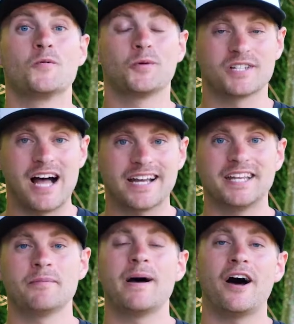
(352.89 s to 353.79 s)
we're
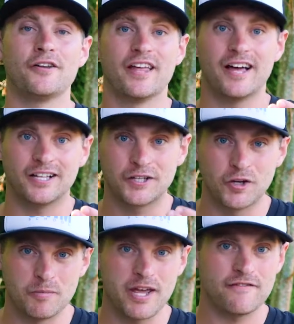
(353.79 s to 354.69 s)
talking about a
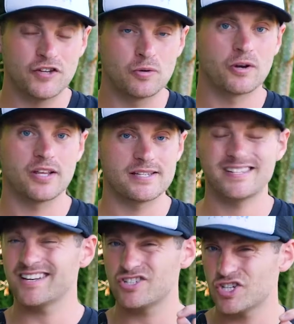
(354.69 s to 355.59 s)
little bit fewer
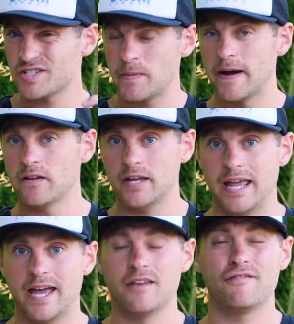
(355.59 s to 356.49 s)
listings, just barely,
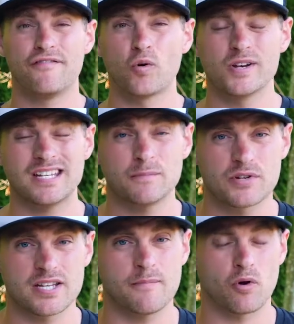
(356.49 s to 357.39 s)
and
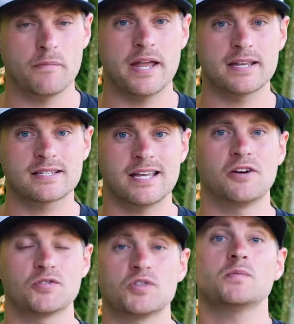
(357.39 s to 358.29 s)
14% more pending
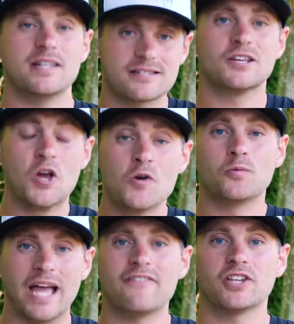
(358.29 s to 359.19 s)
sales, which means
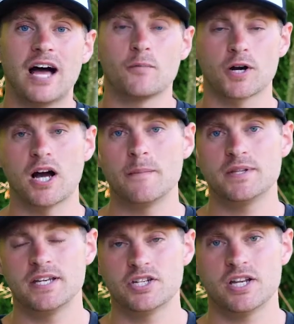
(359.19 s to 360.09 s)
we have a lot more
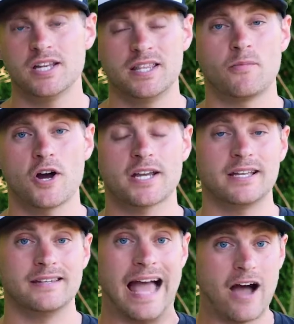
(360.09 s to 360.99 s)
competition in the
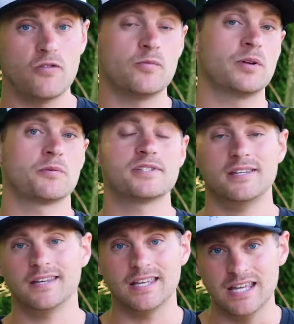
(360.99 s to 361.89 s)
market now than we were
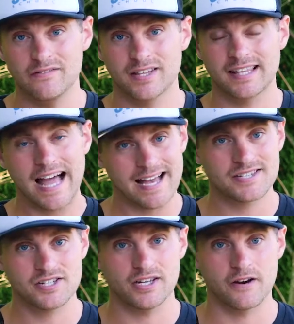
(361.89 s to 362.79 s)
seeing even
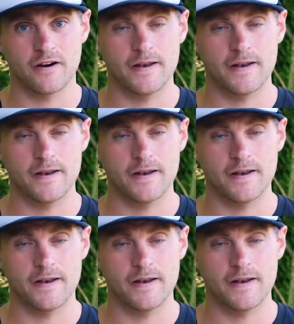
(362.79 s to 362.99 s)
last year.